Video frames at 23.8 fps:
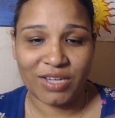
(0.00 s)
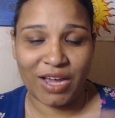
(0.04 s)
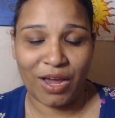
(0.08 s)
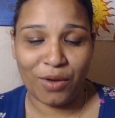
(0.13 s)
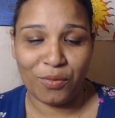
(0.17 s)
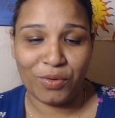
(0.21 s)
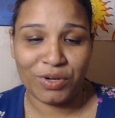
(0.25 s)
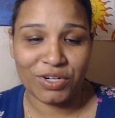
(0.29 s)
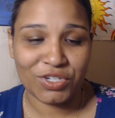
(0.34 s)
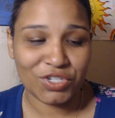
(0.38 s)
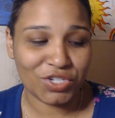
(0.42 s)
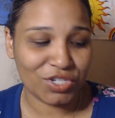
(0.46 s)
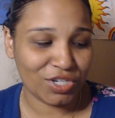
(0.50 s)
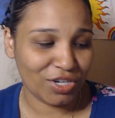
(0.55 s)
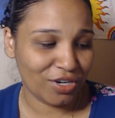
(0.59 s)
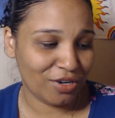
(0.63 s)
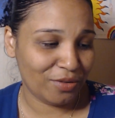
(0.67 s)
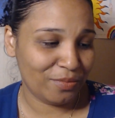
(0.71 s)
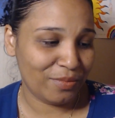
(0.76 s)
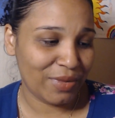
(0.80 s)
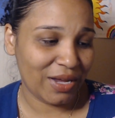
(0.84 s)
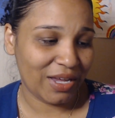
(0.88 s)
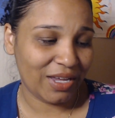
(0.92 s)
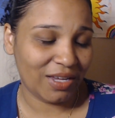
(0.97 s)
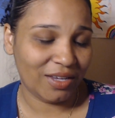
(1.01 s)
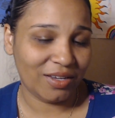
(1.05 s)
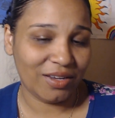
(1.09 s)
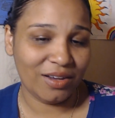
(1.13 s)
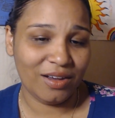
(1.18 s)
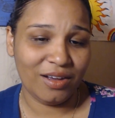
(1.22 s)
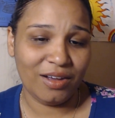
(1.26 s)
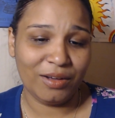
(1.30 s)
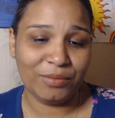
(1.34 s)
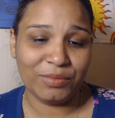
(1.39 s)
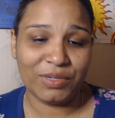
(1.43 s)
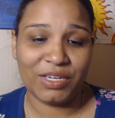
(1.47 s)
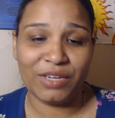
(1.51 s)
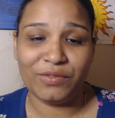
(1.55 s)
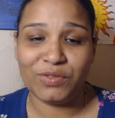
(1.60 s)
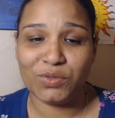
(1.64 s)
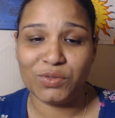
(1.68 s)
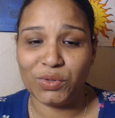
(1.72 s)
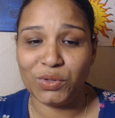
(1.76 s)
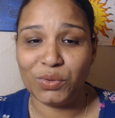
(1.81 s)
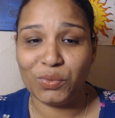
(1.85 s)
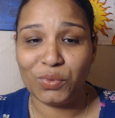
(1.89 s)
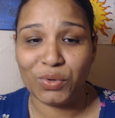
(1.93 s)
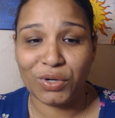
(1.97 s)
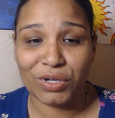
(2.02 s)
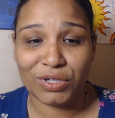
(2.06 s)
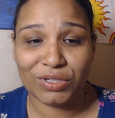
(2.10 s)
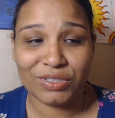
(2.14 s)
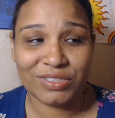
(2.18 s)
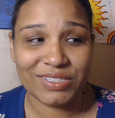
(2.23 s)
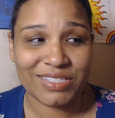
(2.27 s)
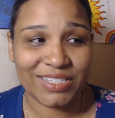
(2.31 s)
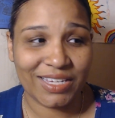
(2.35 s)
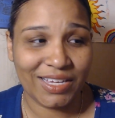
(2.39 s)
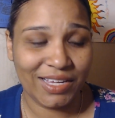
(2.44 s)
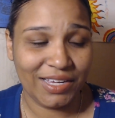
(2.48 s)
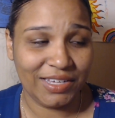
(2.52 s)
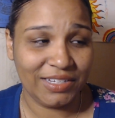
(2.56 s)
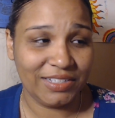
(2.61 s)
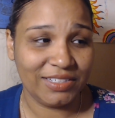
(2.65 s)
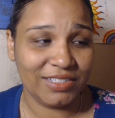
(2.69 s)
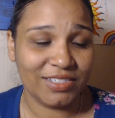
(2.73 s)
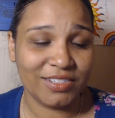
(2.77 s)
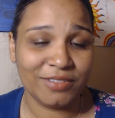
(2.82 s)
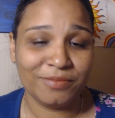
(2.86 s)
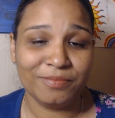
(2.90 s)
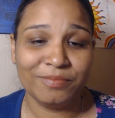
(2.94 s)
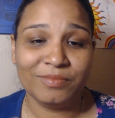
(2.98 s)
I want to share my um, gifts world and